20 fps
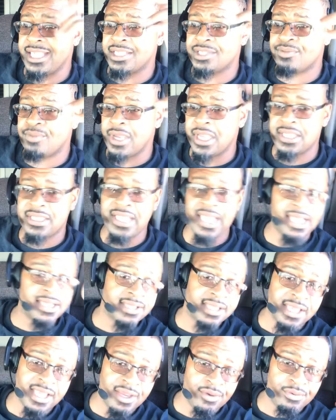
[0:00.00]
estimated
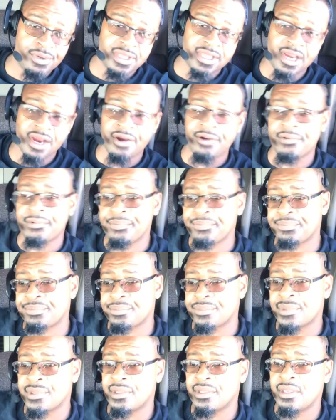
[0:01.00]
tax and get returned.
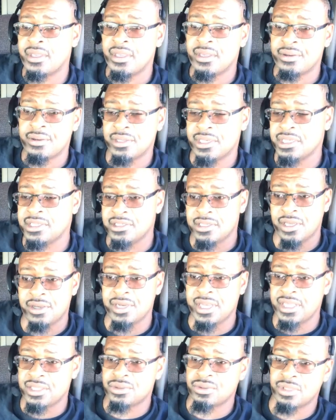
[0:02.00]

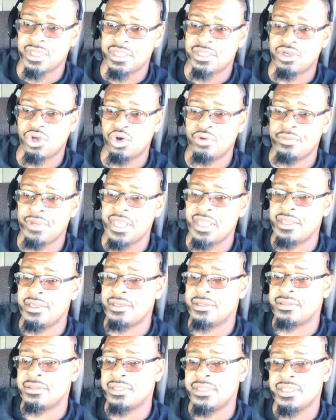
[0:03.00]
Well, that's what he told
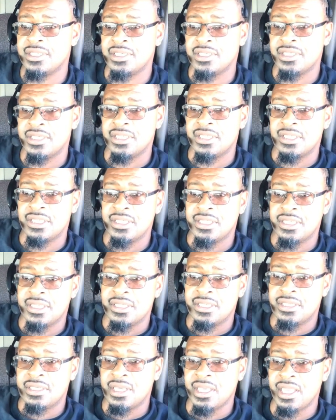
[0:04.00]
me.
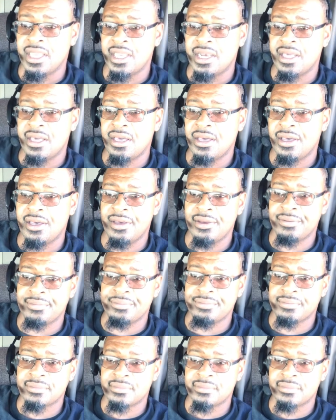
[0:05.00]
And